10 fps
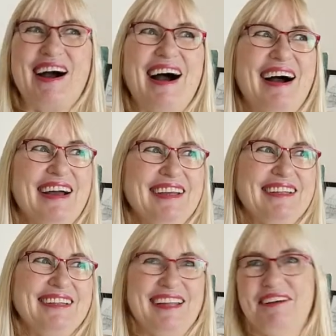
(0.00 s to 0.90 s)
I
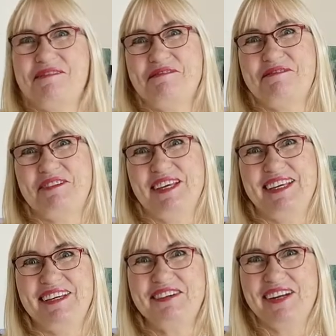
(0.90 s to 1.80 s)
love
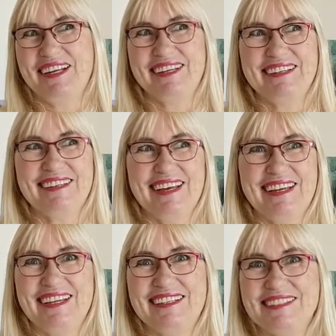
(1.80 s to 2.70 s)
hearing
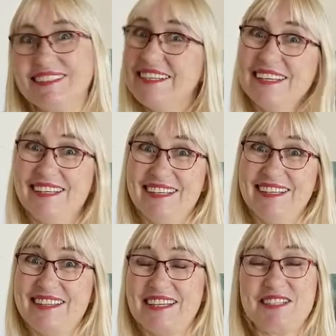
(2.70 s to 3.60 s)
and singing
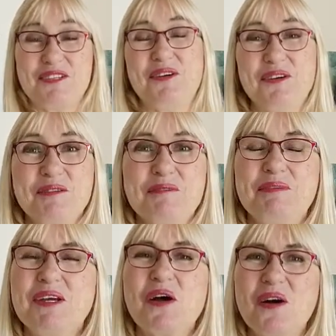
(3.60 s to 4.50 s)
that song
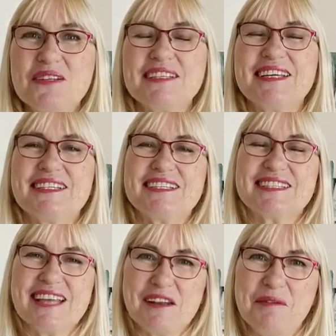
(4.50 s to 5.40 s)
because it
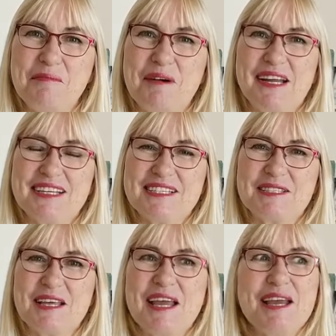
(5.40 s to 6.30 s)

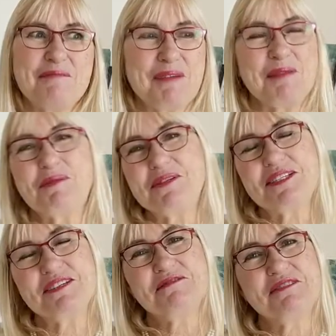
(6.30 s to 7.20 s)
celebrates people's
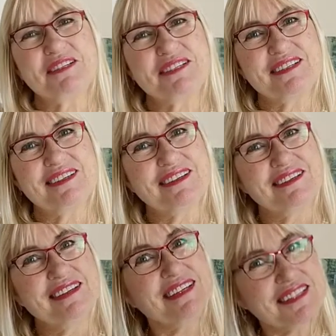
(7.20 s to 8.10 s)
different
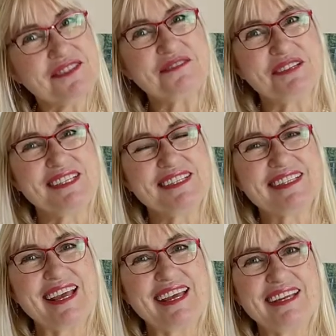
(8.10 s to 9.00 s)
histories
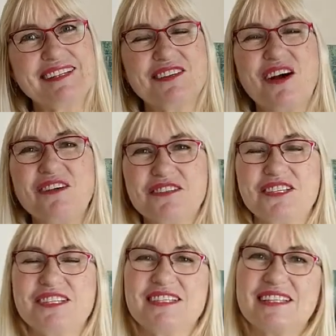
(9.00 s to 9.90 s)
and
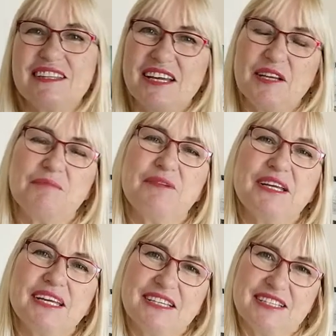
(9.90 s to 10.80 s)
cultures that they are
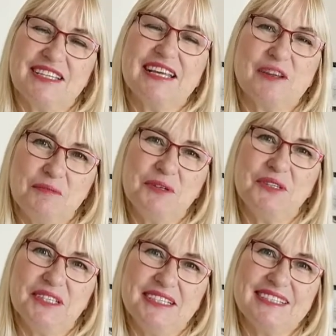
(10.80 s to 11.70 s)
bringing to their
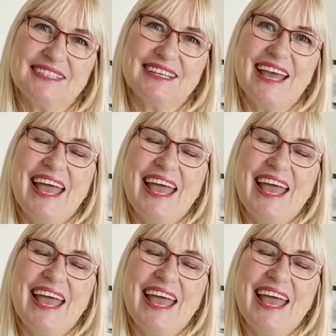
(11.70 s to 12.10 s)
communities,